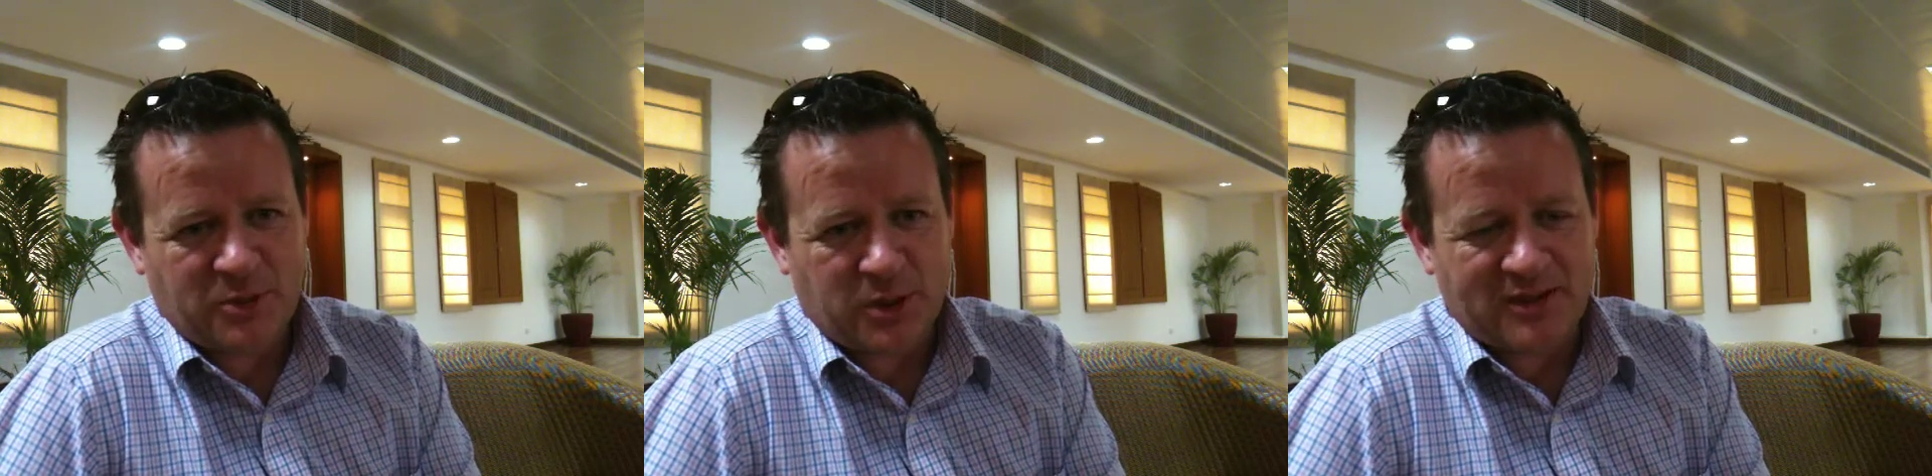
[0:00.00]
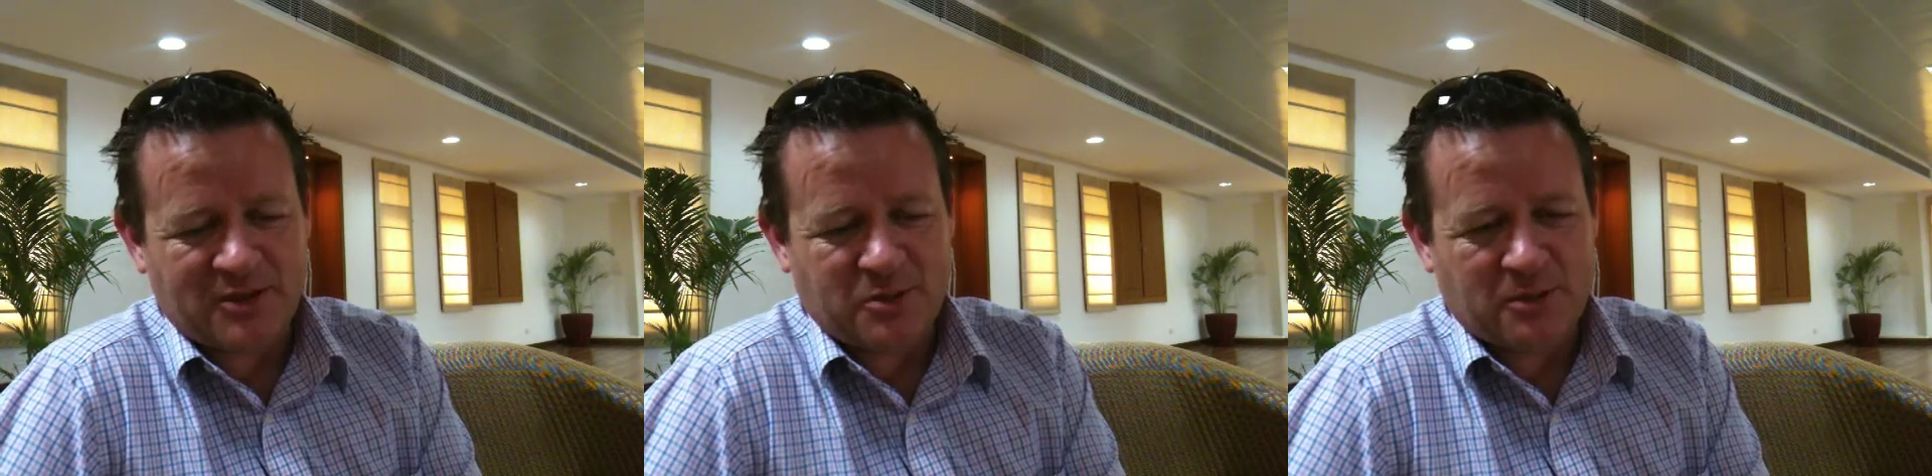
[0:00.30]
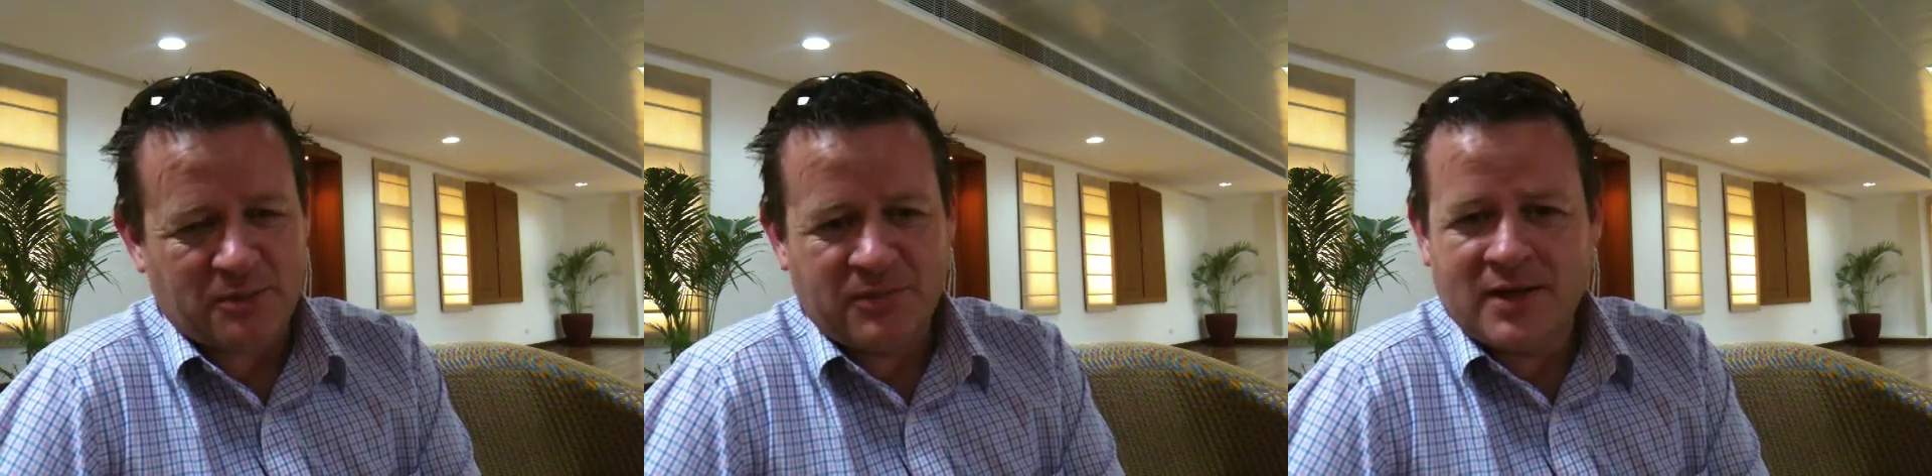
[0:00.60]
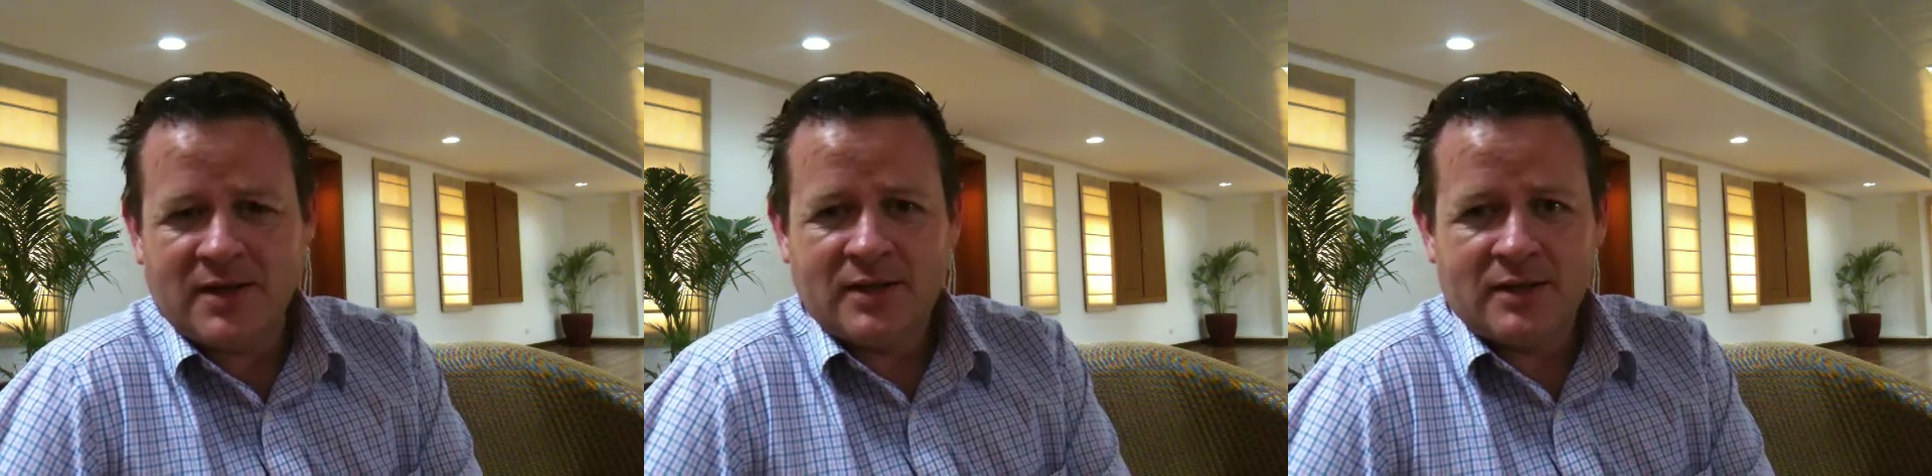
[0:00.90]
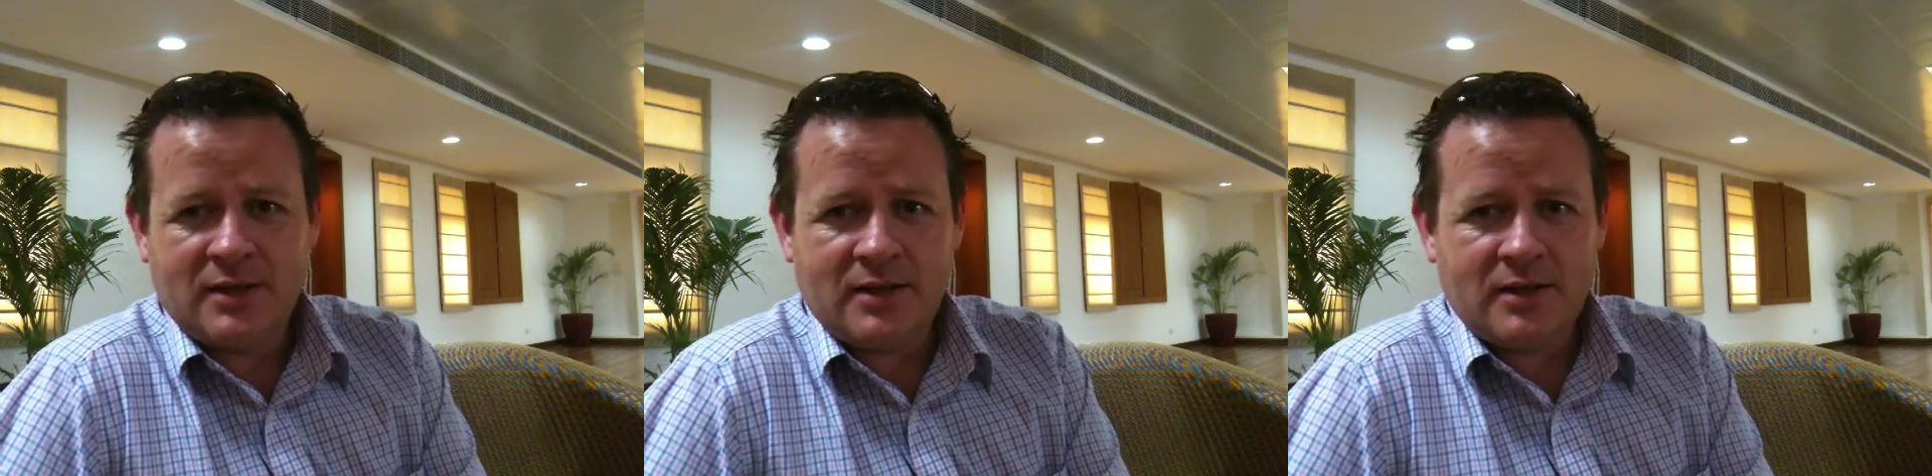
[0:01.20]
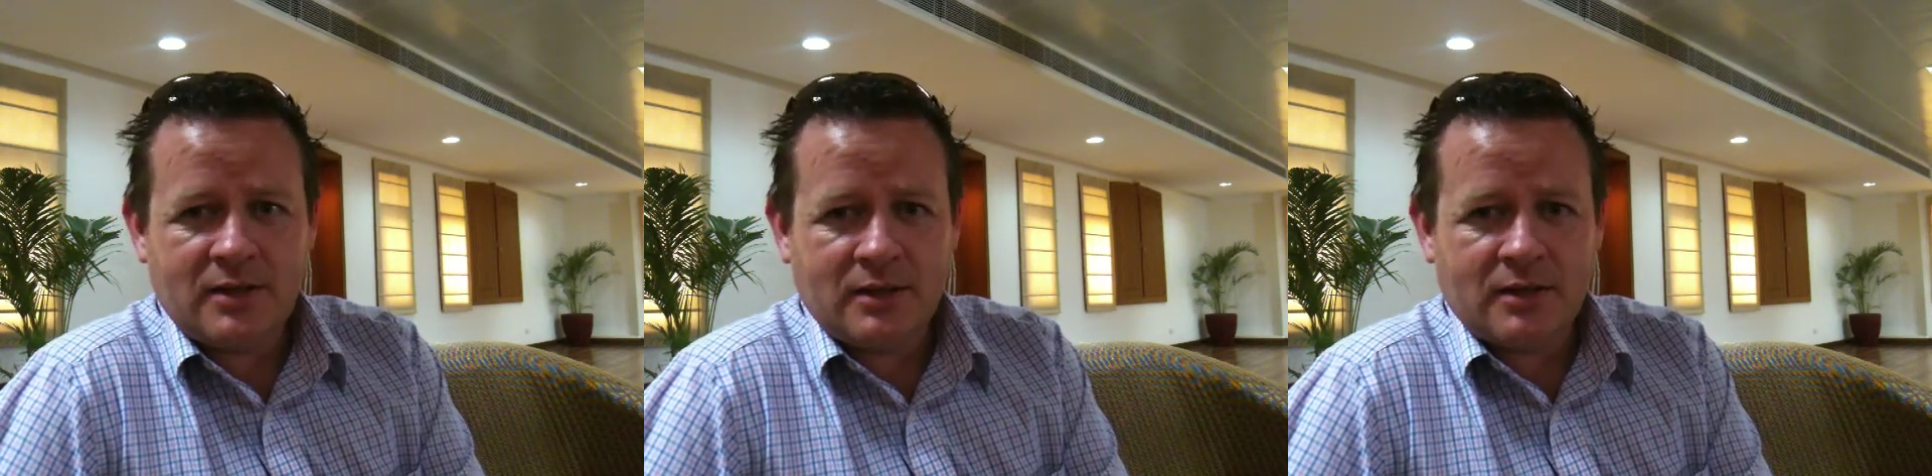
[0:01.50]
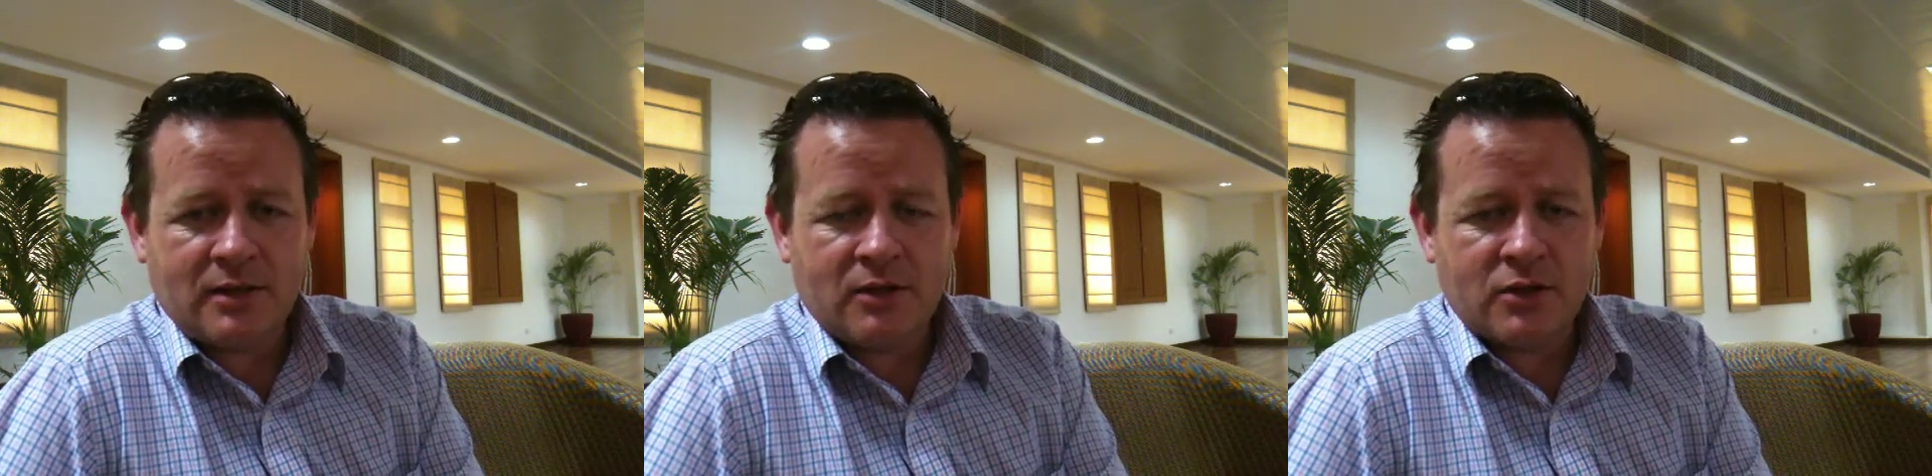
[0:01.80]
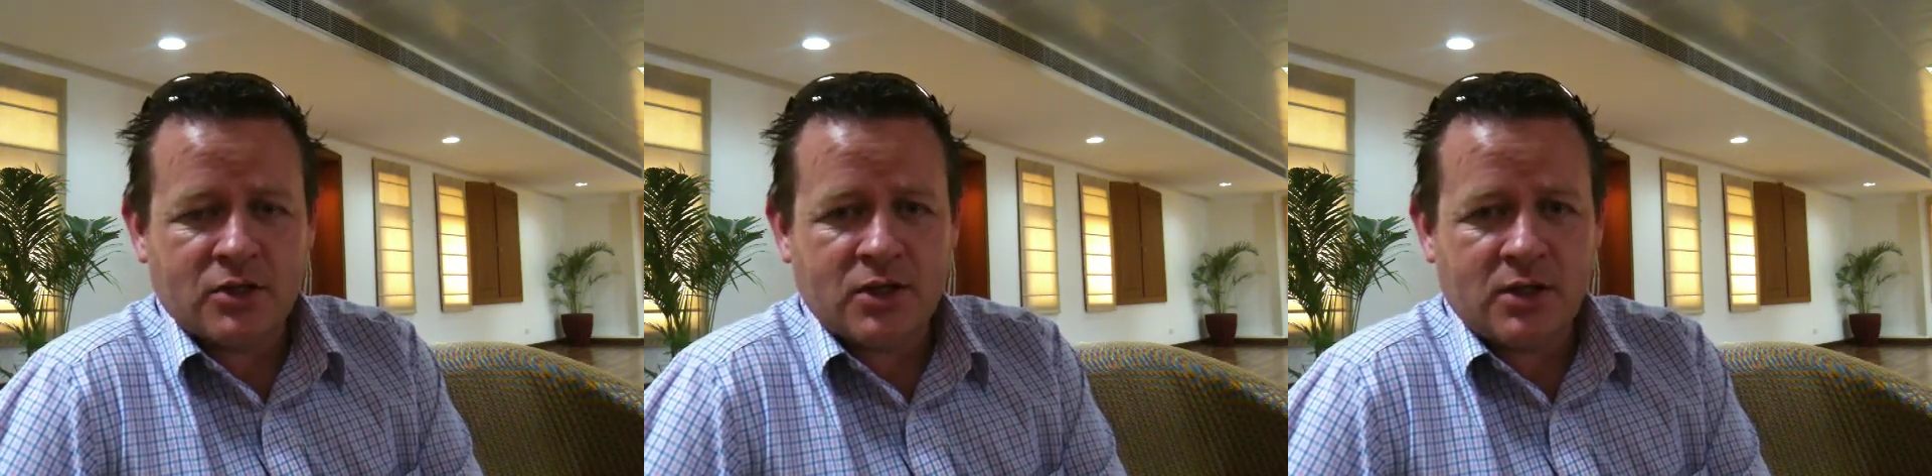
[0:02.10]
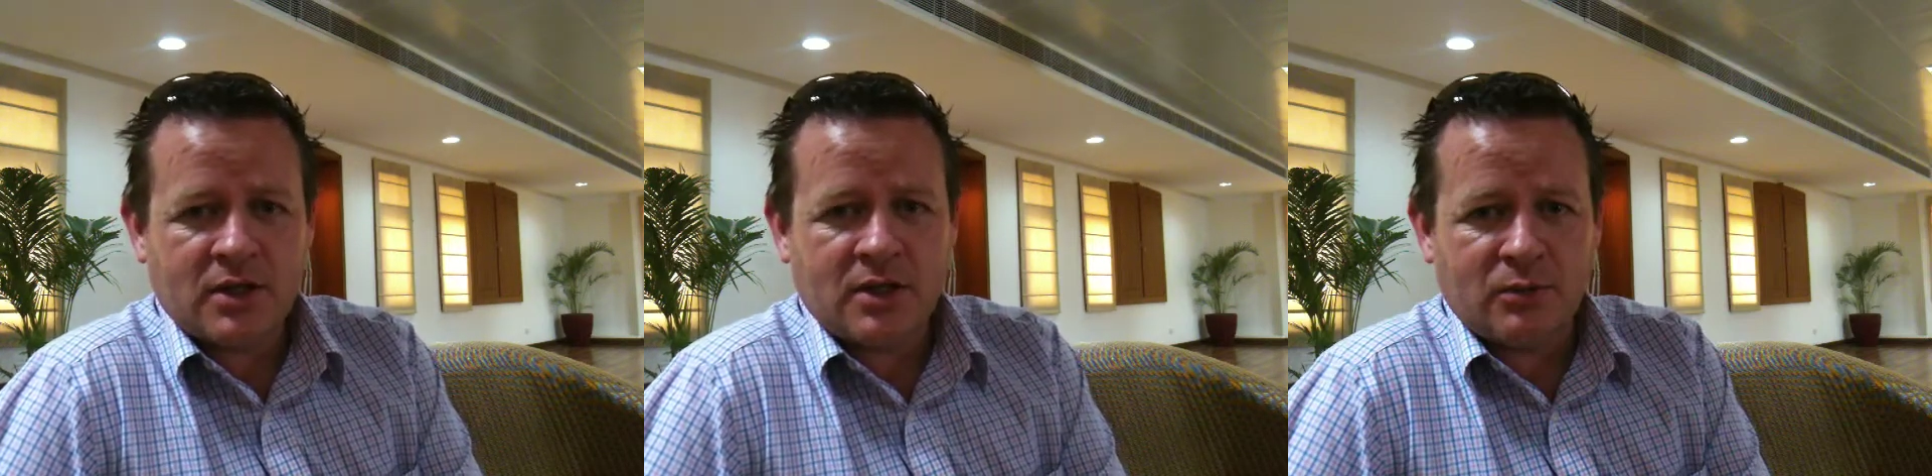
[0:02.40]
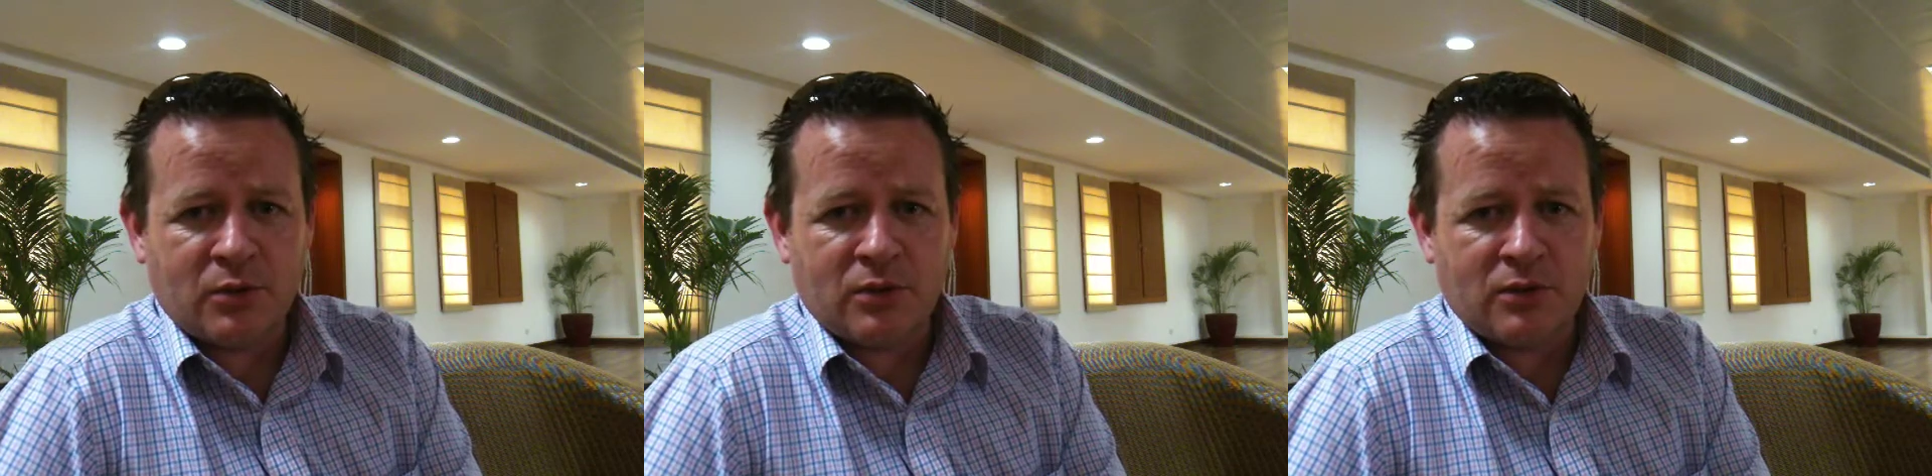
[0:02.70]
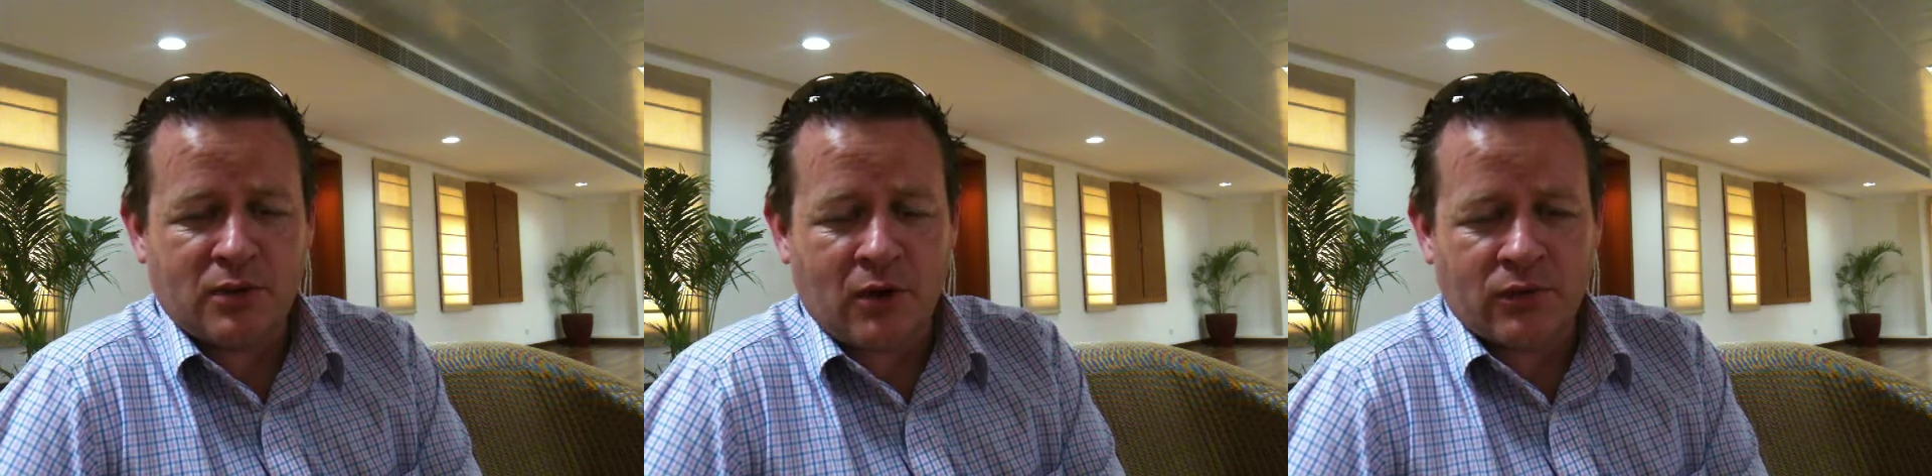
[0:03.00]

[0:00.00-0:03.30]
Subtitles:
Okay, no problem. The circuit will,